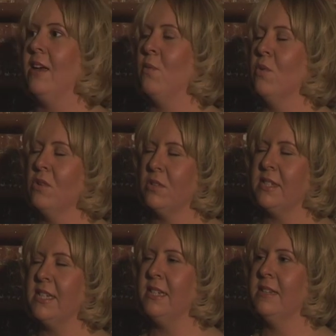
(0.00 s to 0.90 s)
It
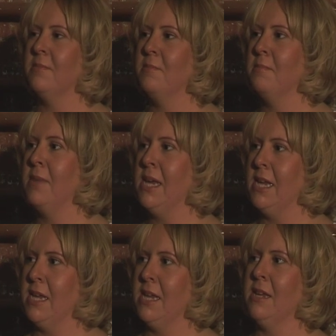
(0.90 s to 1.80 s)
was in
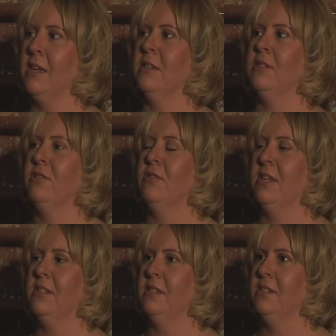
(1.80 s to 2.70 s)
May
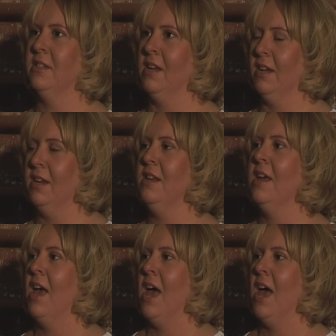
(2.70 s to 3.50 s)
2009.